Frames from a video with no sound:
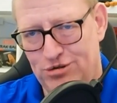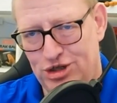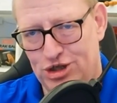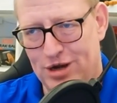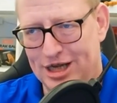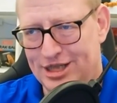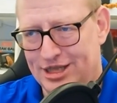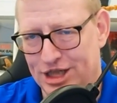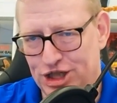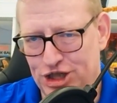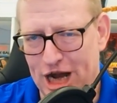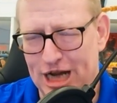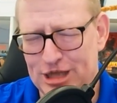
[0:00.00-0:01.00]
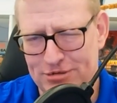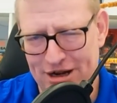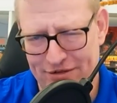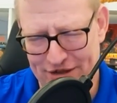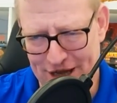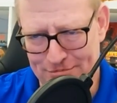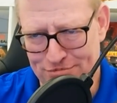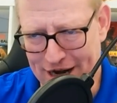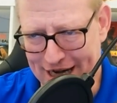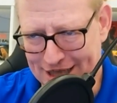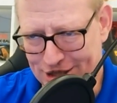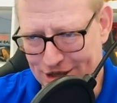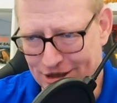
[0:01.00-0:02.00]
trust the judgment of the
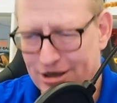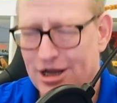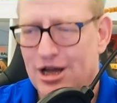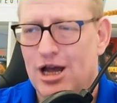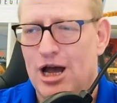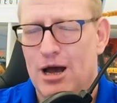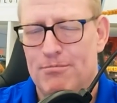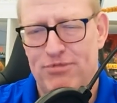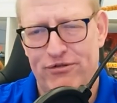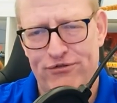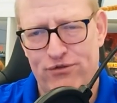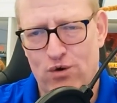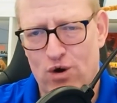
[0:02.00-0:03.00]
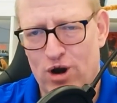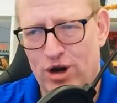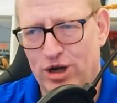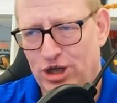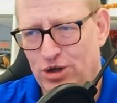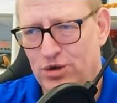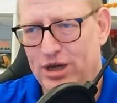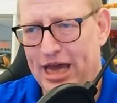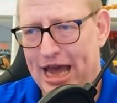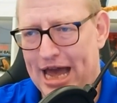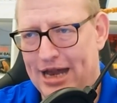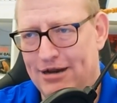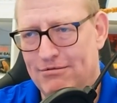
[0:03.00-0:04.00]
appraiser before you
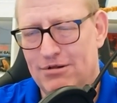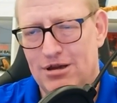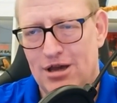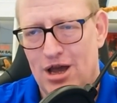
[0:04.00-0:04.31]
can